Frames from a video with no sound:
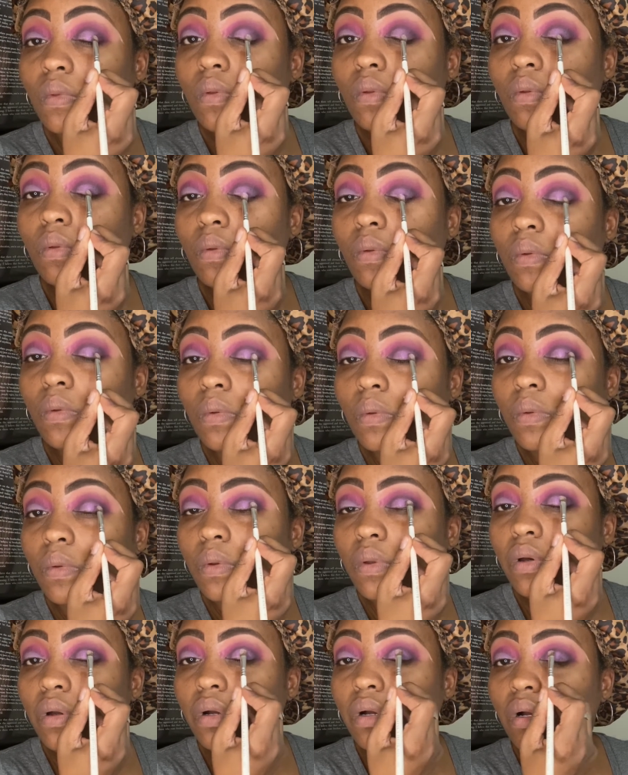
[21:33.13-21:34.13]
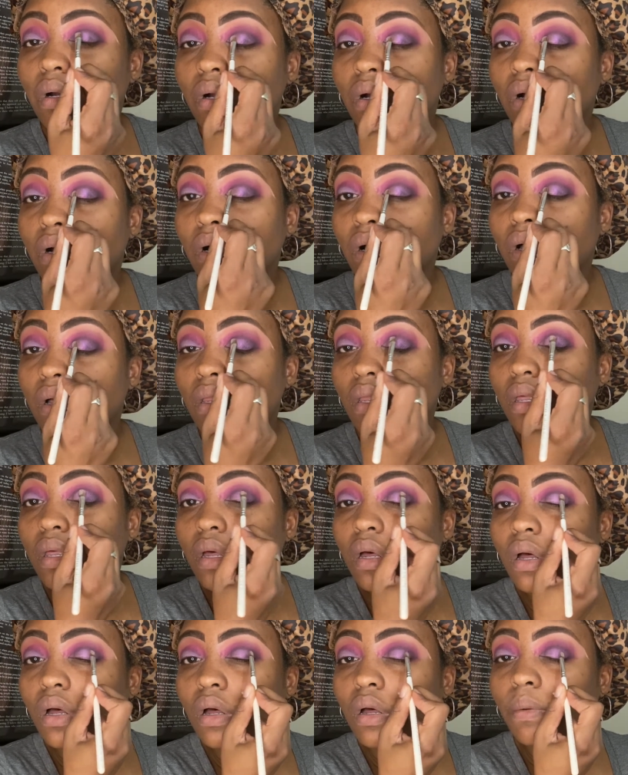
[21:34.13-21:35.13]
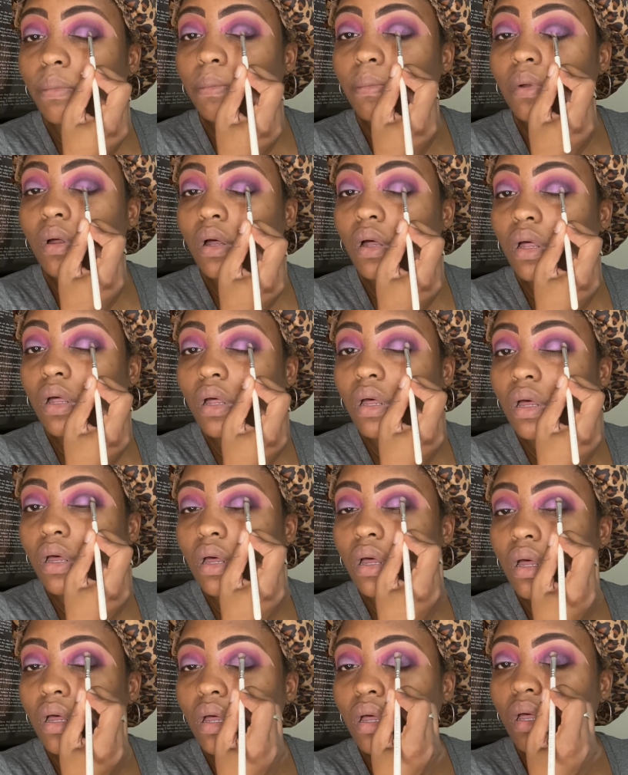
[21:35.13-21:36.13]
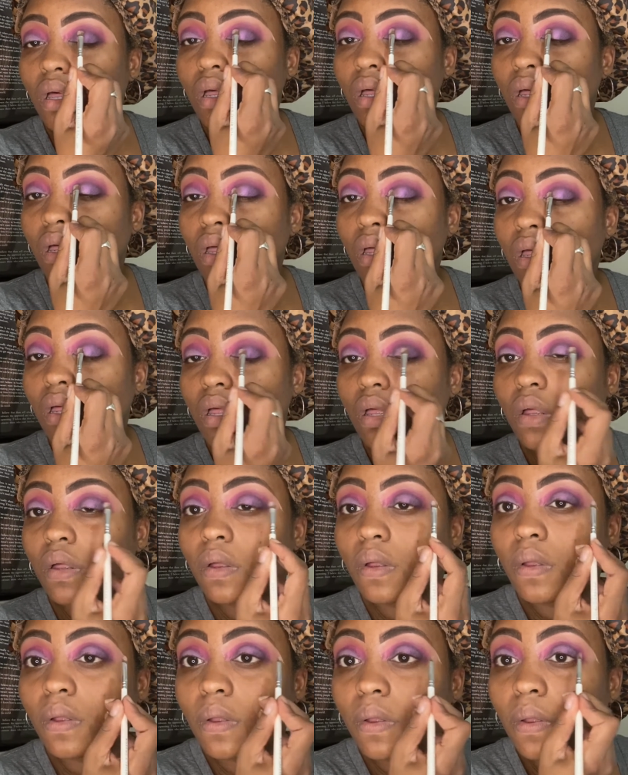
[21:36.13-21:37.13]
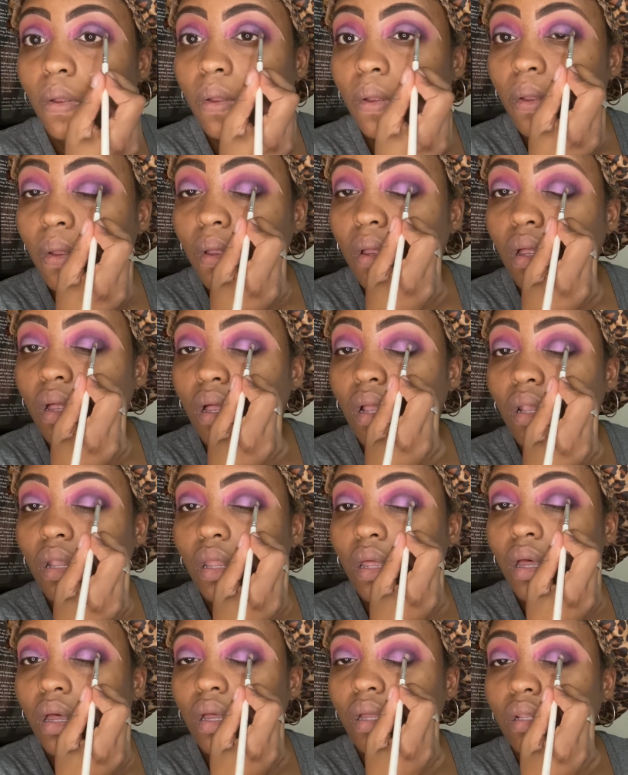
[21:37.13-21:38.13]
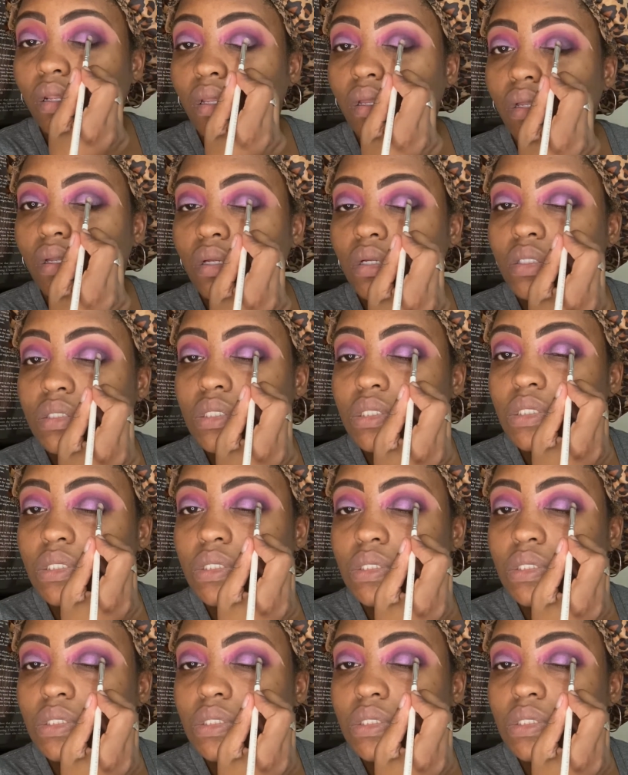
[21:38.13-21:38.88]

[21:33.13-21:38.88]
Ooh, girl. Yep. Uh-huh. I like this.